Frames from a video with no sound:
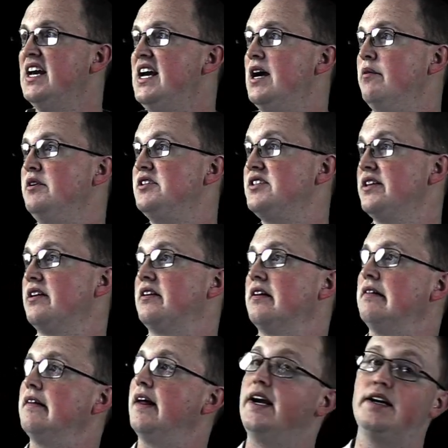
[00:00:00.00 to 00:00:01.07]
And we said that the
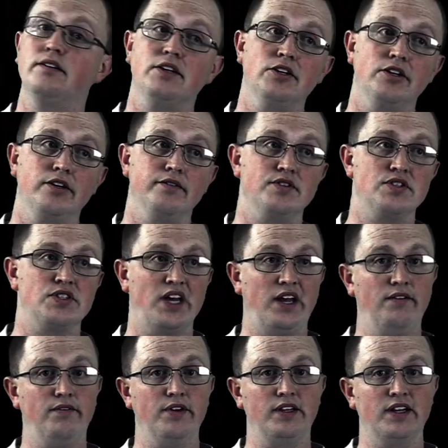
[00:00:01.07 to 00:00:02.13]
likelihood of
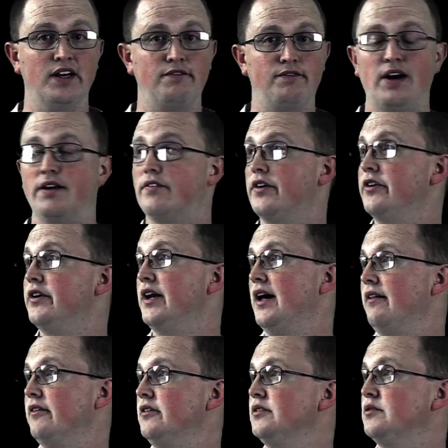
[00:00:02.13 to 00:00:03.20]
saving that
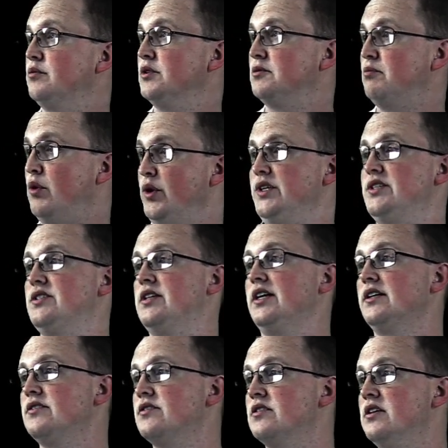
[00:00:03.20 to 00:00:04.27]
$500 was
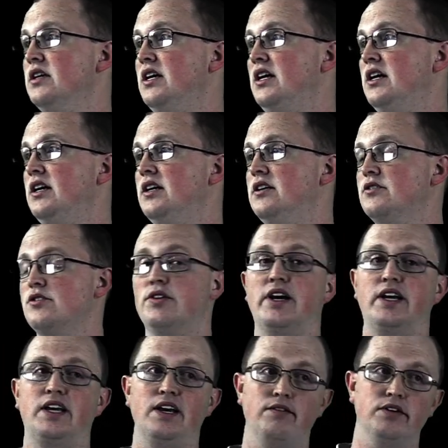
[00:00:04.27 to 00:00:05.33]
0.6. So that
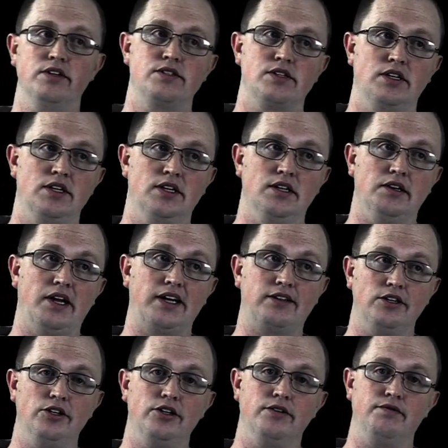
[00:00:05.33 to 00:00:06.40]
gave us a
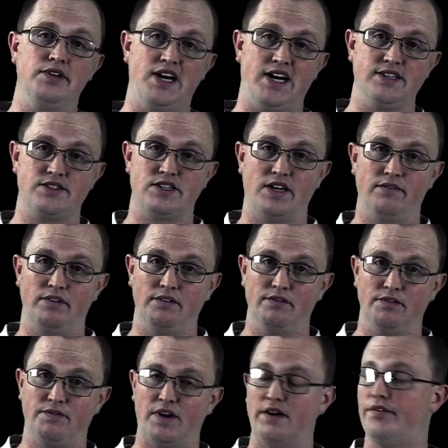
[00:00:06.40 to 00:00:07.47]
likelihood of not saving the
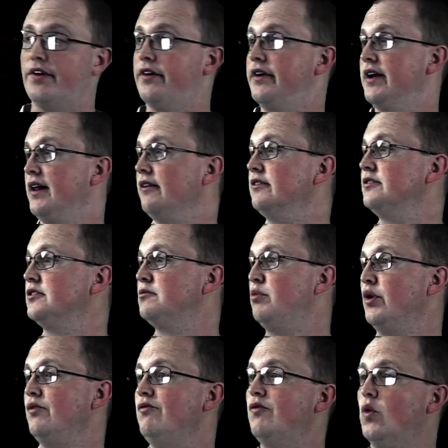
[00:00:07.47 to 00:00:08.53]
$500 is
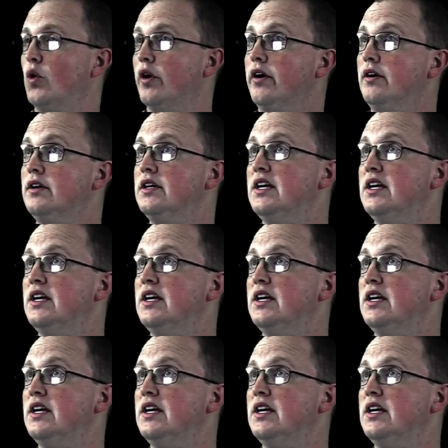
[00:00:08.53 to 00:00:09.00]
0.4.